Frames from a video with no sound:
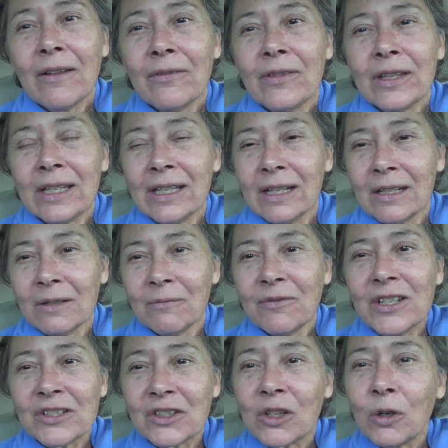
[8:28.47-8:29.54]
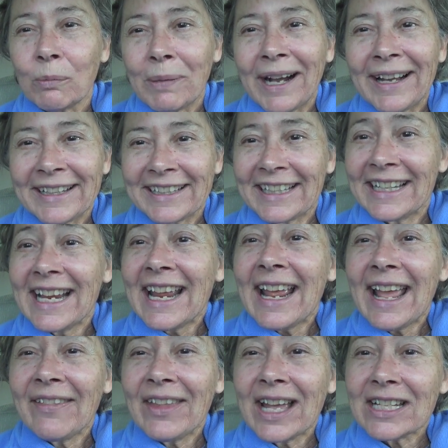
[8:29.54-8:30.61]
the um, physical body,
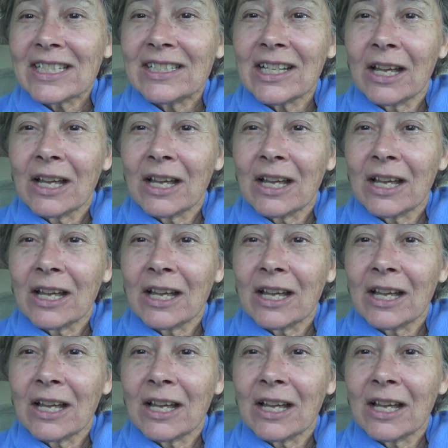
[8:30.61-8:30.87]
and that's